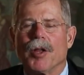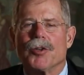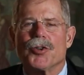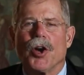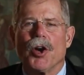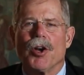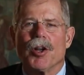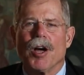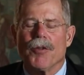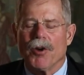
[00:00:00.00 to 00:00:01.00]
that churned
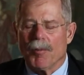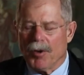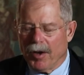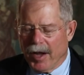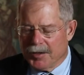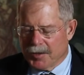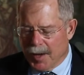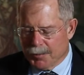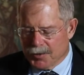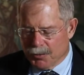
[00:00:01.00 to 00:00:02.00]
other urban
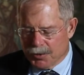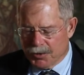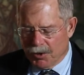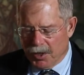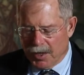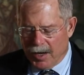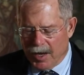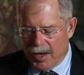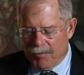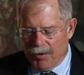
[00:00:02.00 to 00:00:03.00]
landscapes was certainly
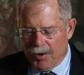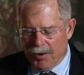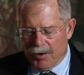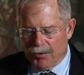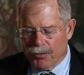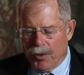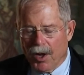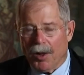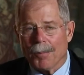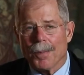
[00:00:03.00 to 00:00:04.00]
alive here as
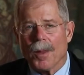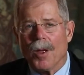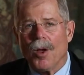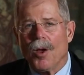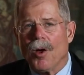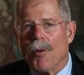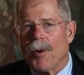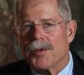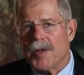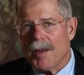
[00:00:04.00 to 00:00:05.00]
well.
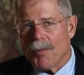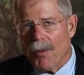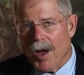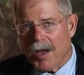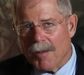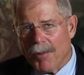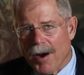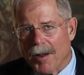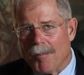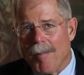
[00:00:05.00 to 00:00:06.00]
What set Milwaukee
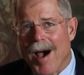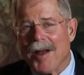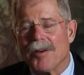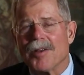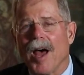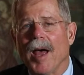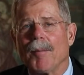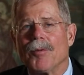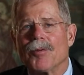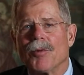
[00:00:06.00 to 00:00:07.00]
apart in modern
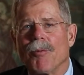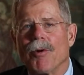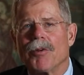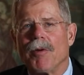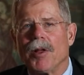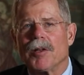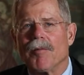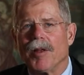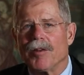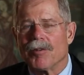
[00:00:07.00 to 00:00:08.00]
times was a
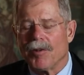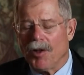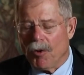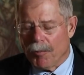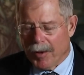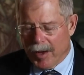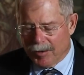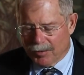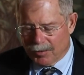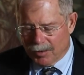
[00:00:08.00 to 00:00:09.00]
relatively slow
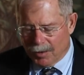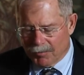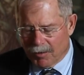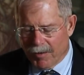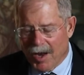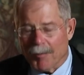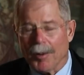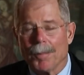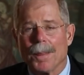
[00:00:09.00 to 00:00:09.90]
pace of development.